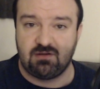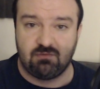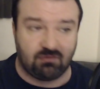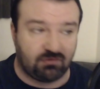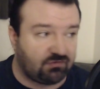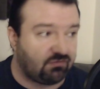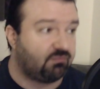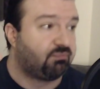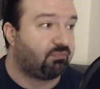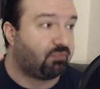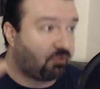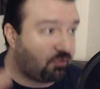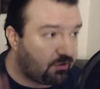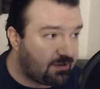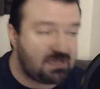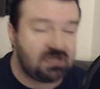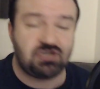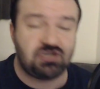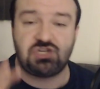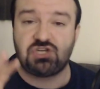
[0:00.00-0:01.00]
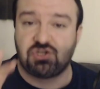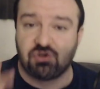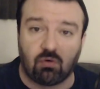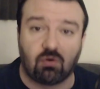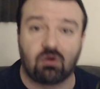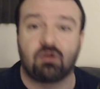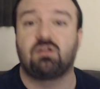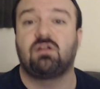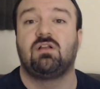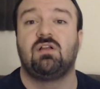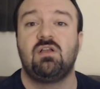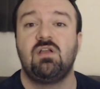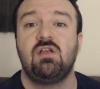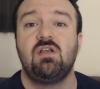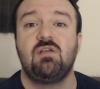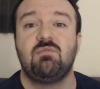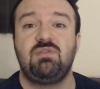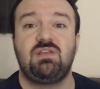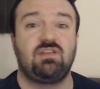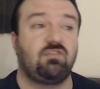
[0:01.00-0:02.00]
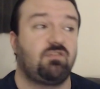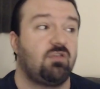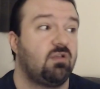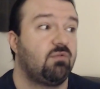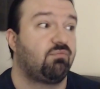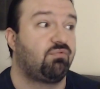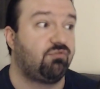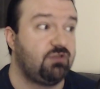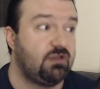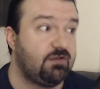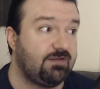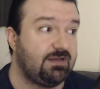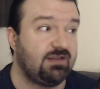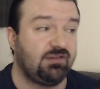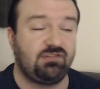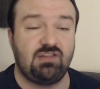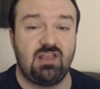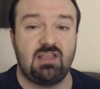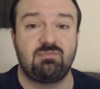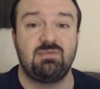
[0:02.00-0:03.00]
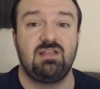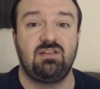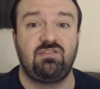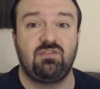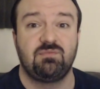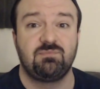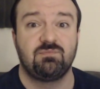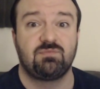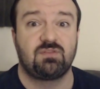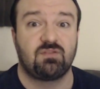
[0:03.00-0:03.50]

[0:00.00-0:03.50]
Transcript: It was pretty short because previous segments